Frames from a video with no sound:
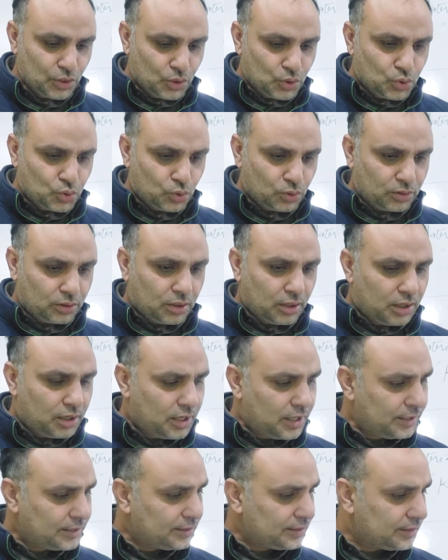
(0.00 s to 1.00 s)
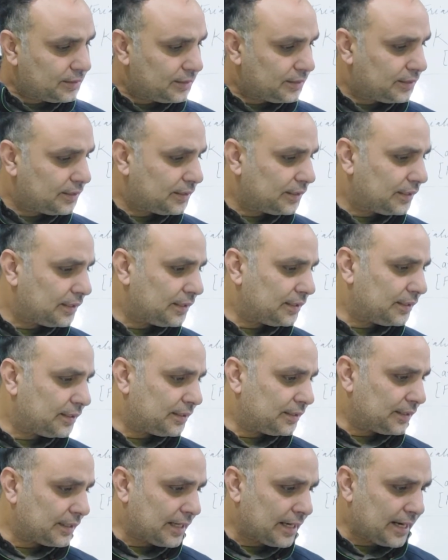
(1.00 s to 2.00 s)
So Kant,
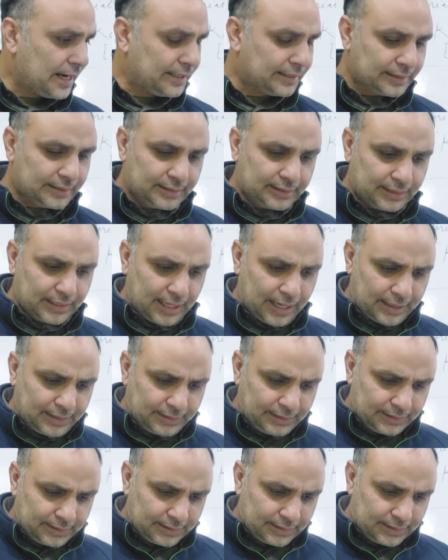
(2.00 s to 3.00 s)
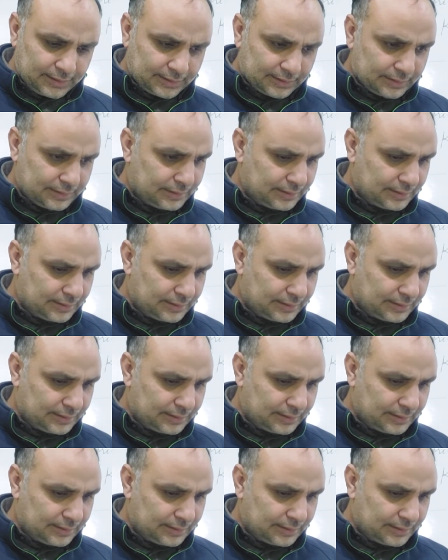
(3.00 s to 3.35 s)
at any rate,